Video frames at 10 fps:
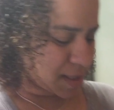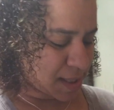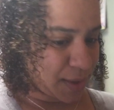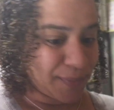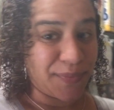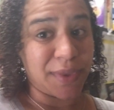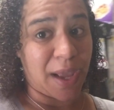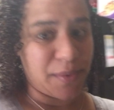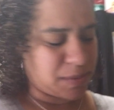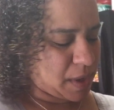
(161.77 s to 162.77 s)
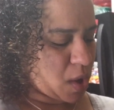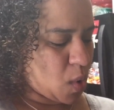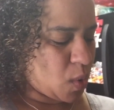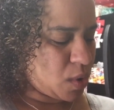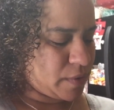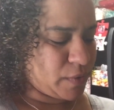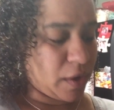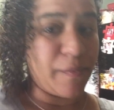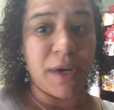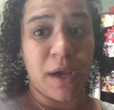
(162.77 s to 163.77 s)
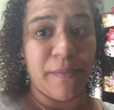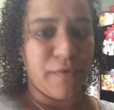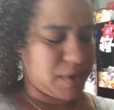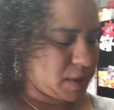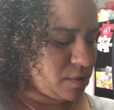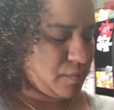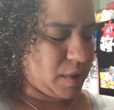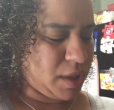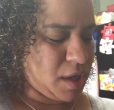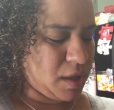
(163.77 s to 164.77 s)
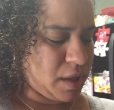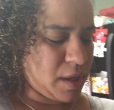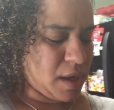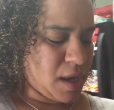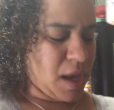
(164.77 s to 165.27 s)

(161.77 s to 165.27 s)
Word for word: So that was my goal, even though I've been up since really early.